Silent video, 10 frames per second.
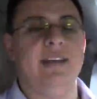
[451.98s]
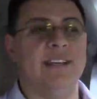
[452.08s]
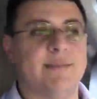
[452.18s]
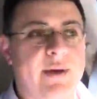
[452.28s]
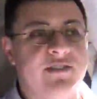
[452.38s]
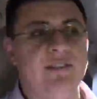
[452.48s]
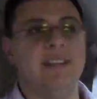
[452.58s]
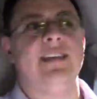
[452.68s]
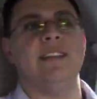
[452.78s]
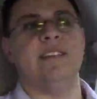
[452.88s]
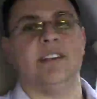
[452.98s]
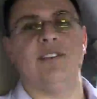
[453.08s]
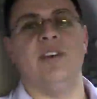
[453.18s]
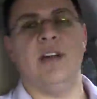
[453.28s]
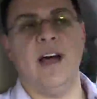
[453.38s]
especially things like the
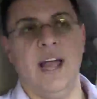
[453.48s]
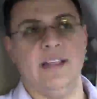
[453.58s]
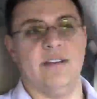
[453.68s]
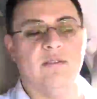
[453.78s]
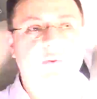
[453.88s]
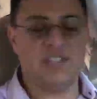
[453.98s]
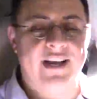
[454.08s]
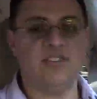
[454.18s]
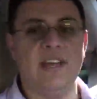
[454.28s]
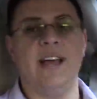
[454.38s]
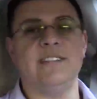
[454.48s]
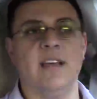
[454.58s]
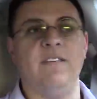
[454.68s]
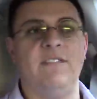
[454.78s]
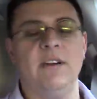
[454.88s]
Toyota Highlander, which actually has
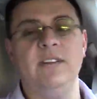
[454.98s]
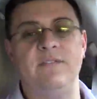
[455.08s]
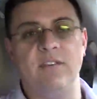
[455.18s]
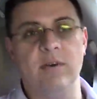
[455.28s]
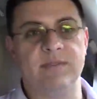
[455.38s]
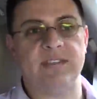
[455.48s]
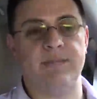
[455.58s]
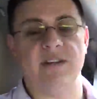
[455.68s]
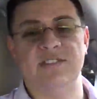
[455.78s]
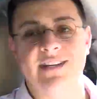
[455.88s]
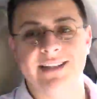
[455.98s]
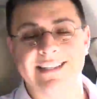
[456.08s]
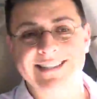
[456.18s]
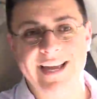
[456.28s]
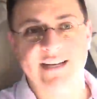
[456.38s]
a fairly firm suspension in
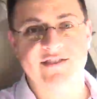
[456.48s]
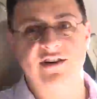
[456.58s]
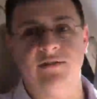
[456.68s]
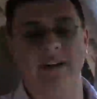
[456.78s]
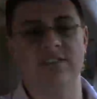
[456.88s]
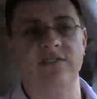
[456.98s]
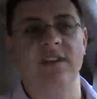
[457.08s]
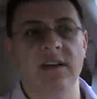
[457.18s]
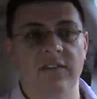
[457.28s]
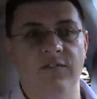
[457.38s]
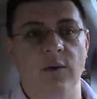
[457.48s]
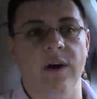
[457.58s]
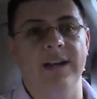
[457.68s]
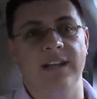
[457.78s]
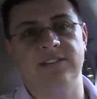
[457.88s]
its latest generation for
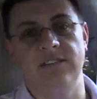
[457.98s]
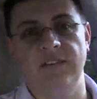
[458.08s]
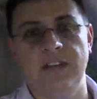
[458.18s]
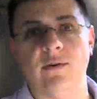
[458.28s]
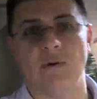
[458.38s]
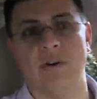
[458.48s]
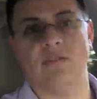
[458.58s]
an SUV or a